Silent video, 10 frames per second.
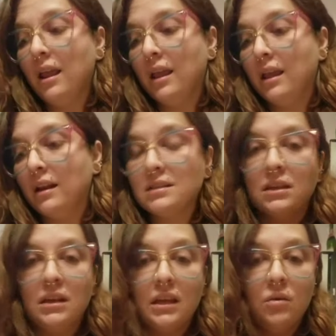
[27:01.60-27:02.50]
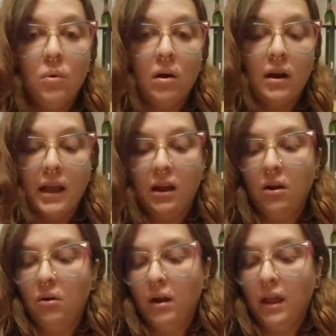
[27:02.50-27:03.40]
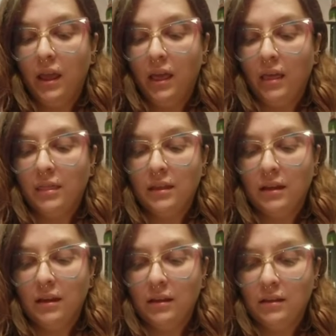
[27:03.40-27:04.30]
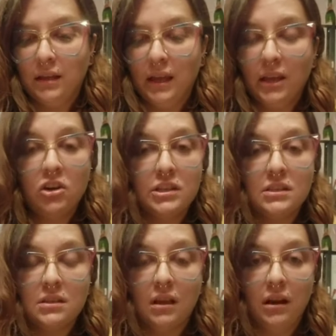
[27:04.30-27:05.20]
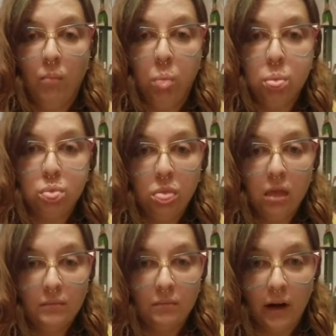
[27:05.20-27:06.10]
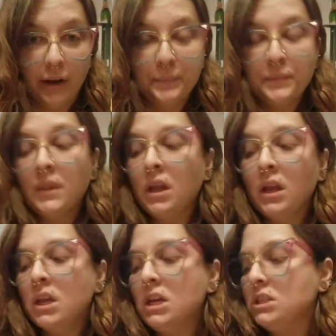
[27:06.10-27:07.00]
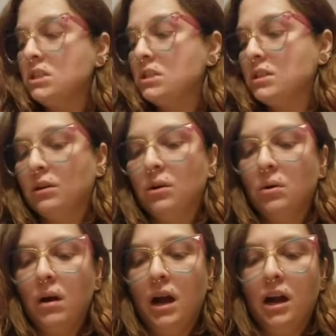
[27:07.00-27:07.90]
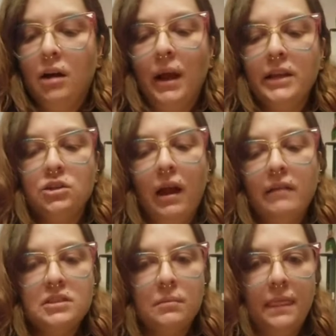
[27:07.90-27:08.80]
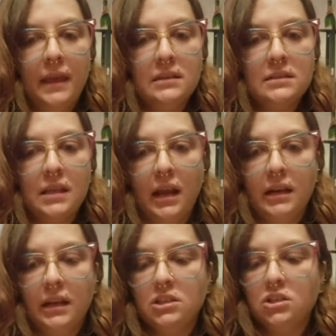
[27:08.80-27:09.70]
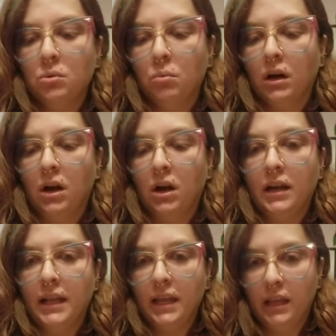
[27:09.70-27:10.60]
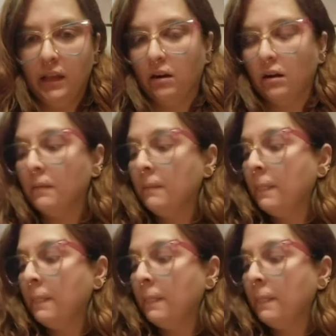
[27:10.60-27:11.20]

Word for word: and it's going to get worn out, and the energy's going to, right? So I do have some things that I need to work on here.